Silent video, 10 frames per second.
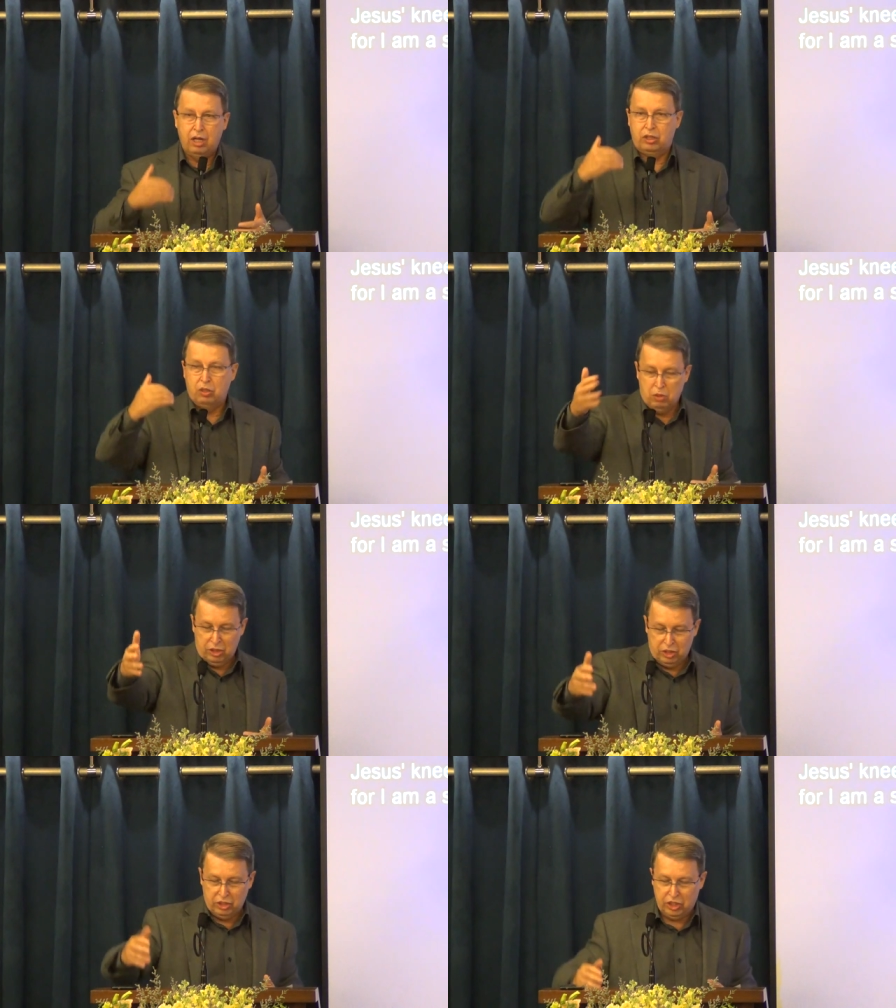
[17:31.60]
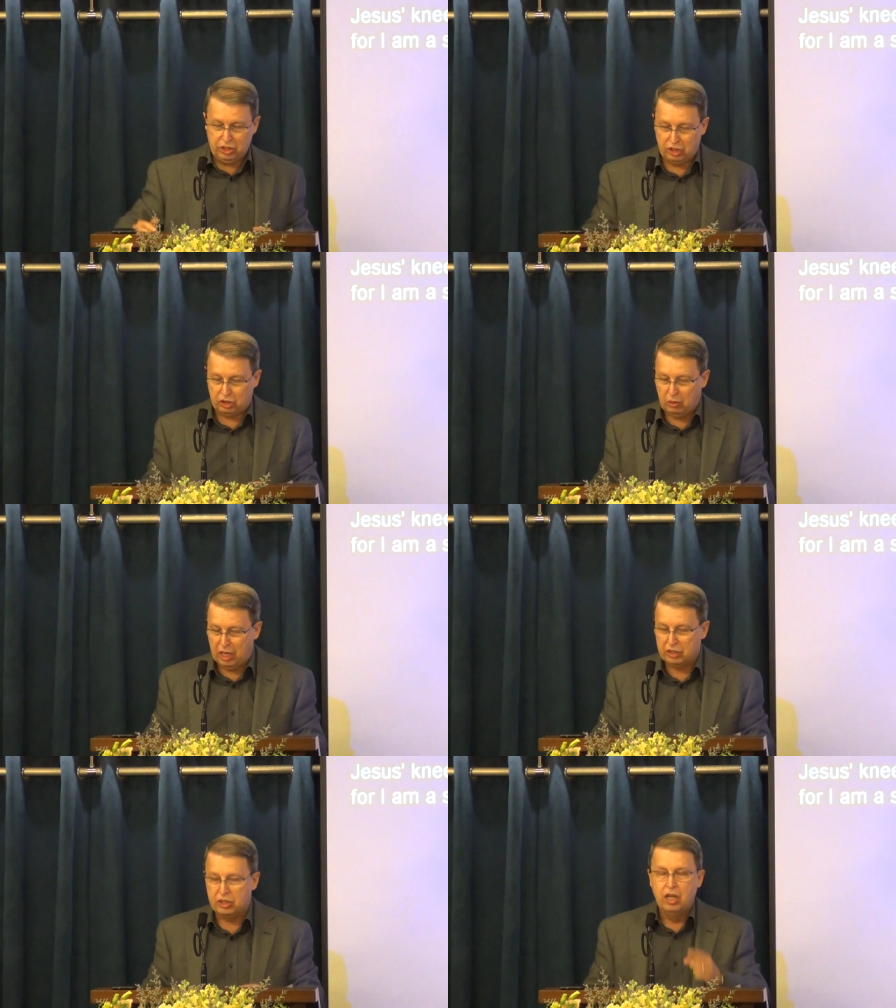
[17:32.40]
toward Jesus
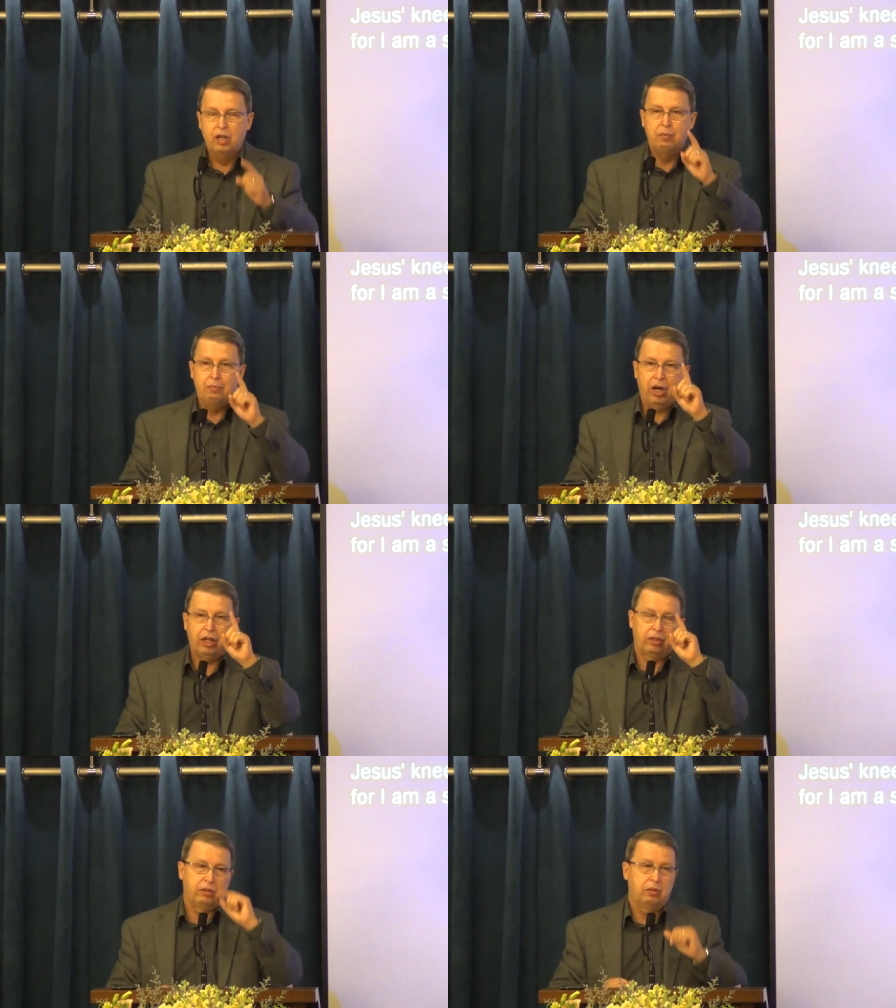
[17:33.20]
Christ. But